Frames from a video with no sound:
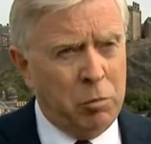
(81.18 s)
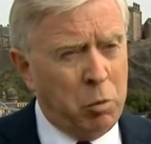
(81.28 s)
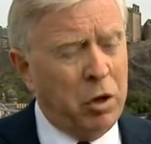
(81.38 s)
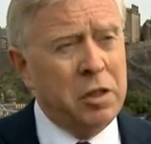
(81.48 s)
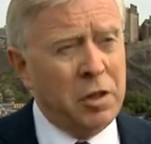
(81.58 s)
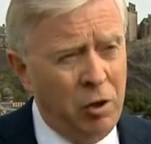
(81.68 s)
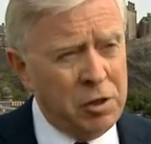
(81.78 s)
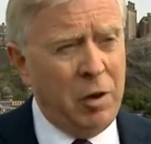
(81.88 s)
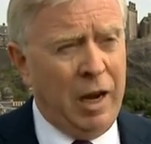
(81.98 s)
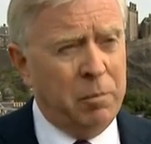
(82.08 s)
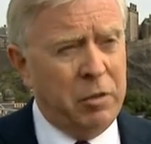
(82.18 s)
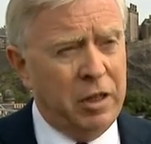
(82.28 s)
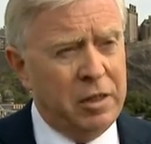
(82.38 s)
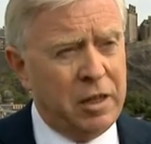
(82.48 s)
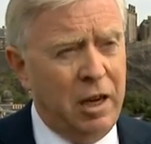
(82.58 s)
But what is also
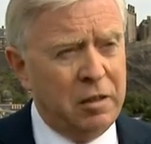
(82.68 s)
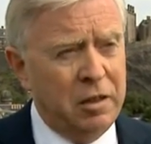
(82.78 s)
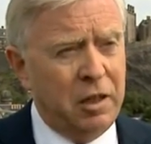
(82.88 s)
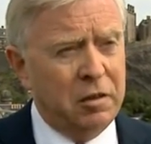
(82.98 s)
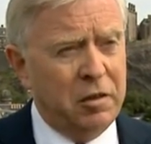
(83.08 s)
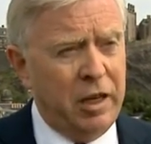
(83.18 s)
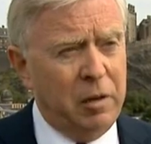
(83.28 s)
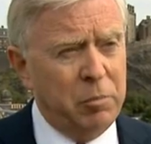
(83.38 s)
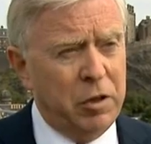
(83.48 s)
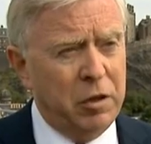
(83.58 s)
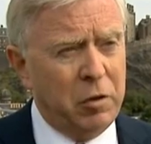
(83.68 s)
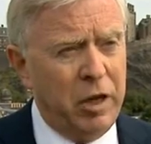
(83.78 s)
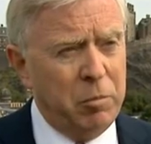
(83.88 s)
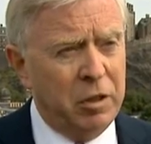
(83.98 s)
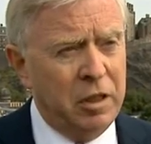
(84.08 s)
happening in Scotland under the Edinburgh
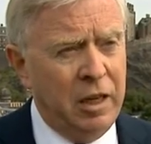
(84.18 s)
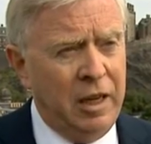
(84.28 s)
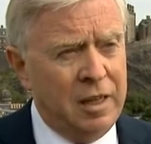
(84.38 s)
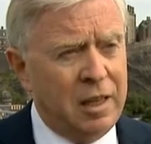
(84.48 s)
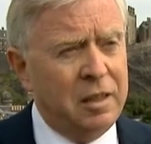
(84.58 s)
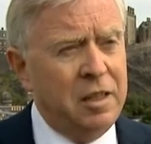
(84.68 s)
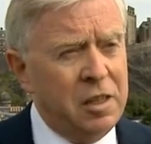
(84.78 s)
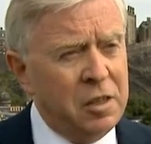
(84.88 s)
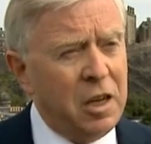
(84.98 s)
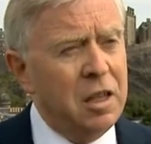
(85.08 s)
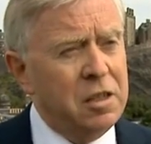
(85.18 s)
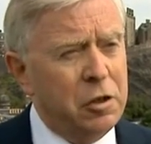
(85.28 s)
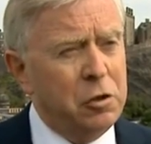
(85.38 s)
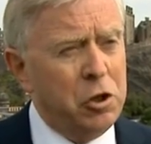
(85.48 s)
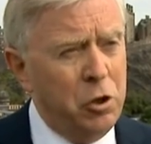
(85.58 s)
Agreement is that this is
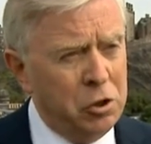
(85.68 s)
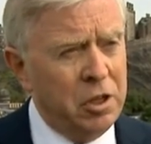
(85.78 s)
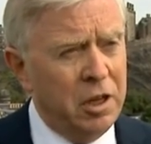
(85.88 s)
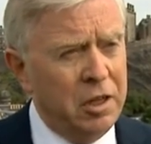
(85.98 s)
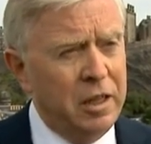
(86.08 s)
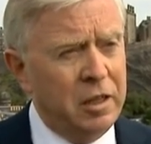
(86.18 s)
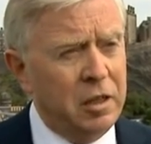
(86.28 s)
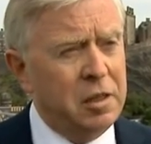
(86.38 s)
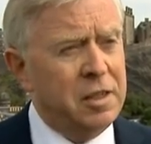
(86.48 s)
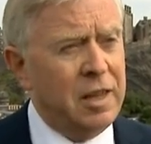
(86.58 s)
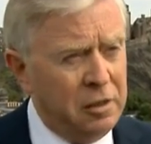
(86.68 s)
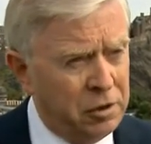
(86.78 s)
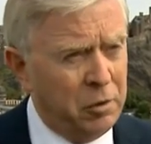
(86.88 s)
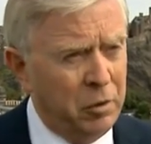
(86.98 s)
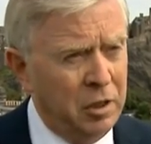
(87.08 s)
constitutionally
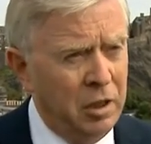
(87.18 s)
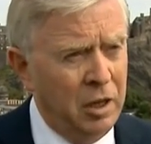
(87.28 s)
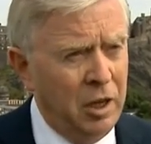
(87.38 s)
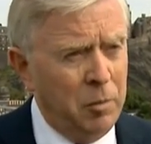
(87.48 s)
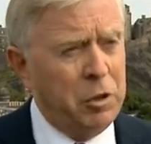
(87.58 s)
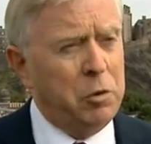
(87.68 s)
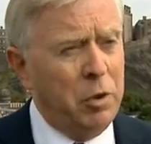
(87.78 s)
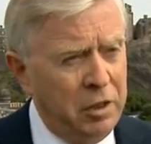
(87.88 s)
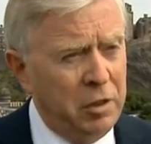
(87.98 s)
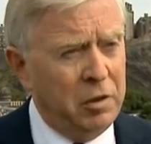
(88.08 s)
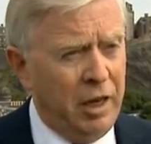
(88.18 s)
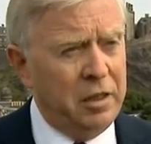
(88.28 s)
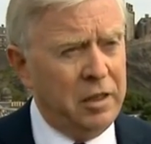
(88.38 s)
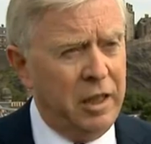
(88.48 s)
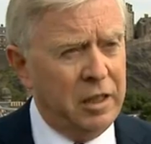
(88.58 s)
consensual between the
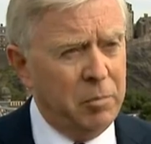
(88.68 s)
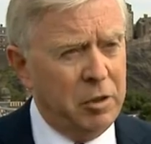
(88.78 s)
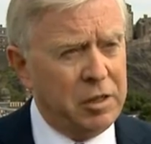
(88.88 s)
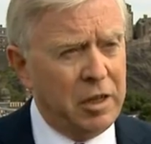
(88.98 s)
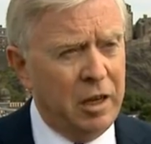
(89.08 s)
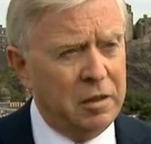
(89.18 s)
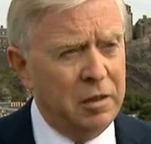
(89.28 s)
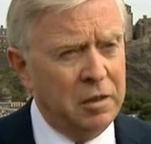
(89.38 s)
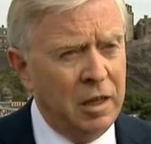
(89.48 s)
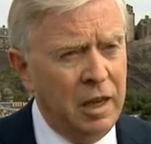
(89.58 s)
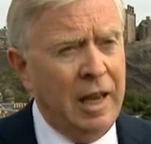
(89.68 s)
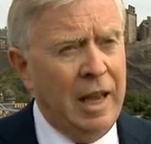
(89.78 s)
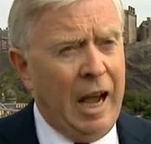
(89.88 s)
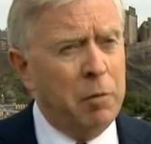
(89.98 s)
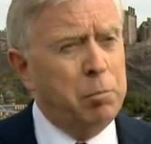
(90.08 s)
United Kingdom and Scotland,
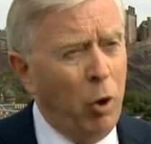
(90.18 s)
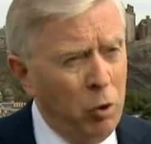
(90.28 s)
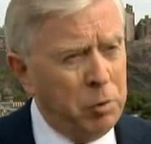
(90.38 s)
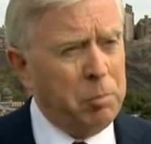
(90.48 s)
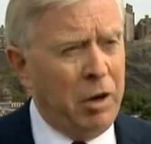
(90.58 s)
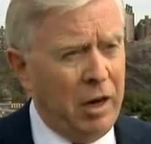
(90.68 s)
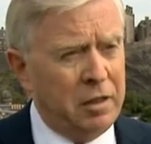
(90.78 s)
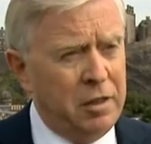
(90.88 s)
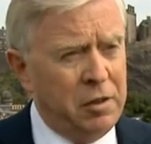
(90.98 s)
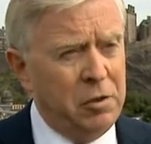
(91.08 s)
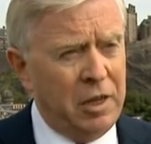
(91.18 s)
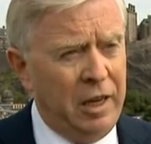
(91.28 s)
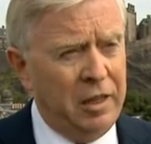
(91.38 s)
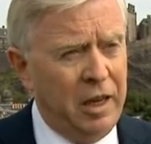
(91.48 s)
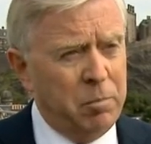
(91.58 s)
and both parties who
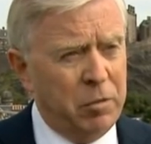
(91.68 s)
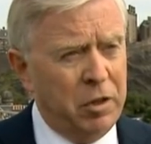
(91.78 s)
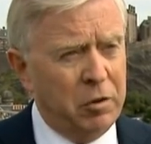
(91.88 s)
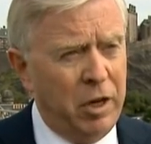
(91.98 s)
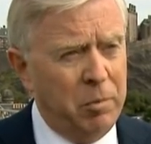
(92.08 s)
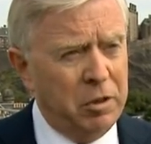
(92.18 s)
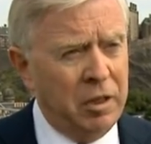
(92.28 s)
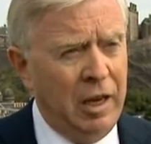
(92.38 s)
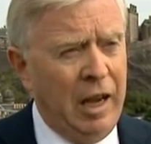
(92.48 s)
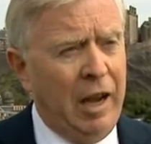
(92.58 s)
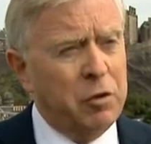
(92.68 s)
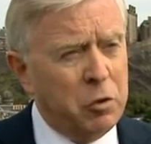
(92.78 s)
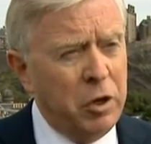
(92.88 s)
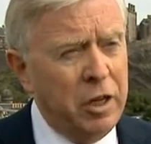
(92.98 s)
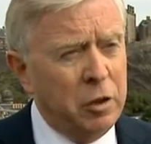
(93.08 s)
signed the Edinburgh Agreement have
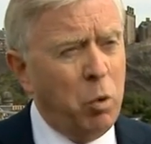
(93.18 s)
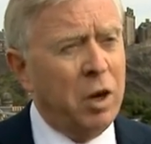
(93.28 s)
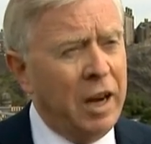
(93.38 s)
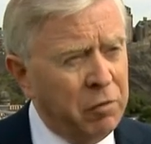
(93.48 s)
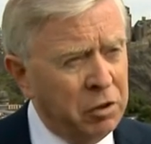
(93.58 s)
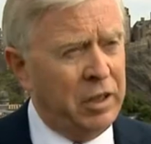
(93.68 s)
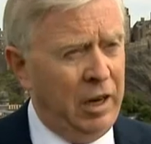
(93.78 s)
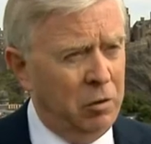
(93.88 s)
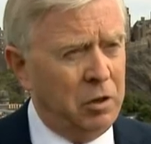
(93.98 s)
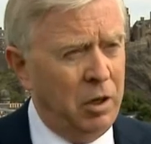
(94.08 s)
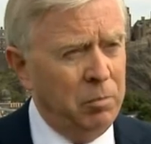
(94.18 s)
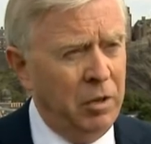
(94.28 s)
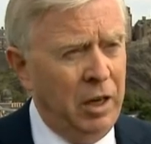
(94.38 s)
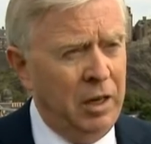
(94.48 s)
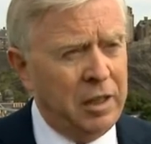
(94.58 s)
agreed, whatever the outcome,
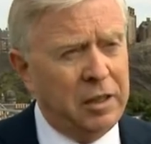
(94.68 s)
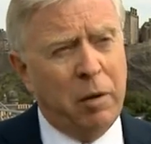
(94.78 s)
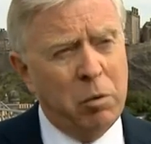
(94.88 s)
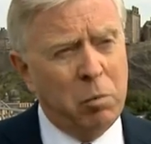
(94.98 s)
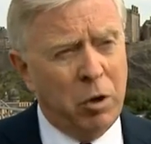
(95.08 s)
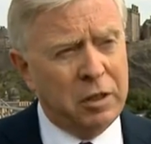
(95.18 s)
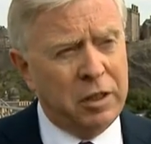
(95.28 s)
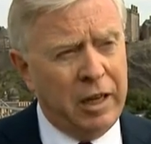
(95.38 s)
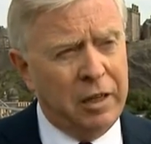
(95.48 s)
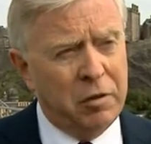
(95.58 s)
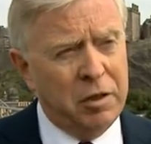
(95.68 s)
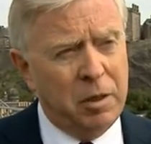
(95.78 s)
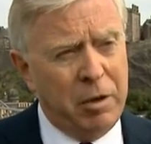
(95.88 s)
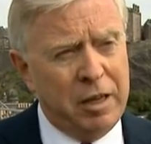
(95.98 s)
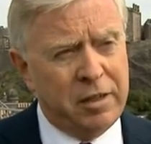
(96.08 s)
that they will work together in
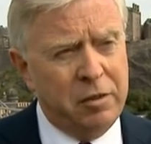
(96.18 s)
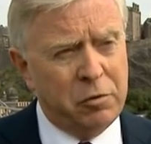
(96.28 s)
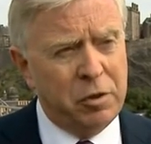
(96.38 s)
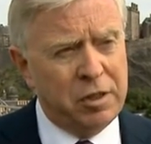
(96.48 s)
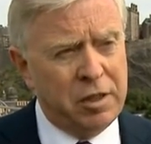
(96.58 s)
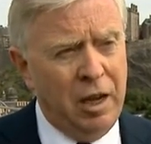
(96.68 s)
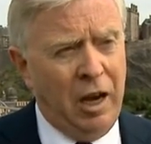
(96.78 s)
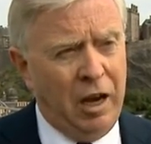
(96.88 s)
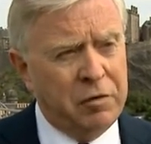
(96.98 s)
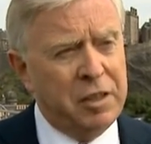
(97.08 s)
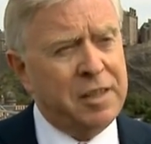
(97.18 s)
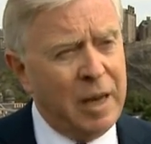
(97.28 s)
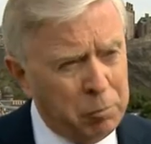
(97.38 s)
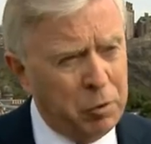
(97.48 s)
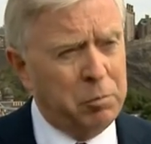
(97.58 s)
the best interests of the
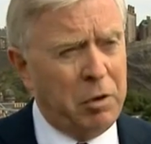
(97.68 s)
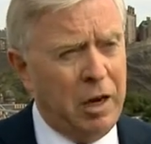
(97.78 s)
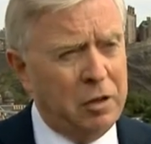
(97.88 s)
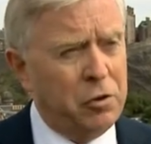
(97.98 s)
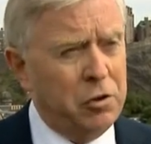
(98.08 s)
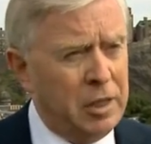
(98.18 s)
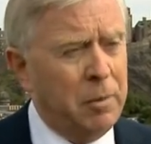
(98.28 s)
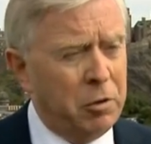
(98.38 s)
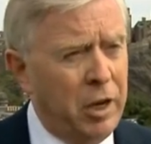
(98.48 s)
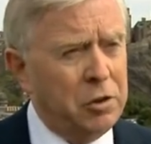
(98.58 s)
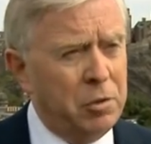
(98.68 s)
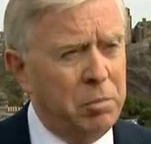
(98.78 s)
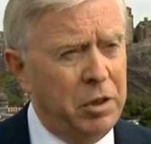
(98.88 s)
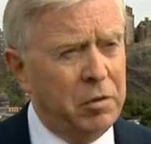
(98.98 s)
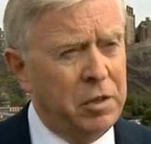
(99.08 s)
separate parts should separation
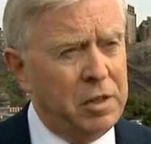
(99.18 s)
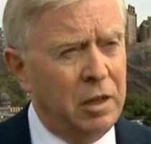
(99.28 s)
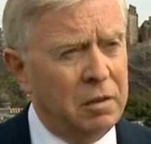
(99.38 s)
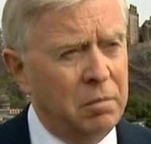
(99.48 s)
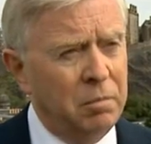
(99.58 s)
be the result.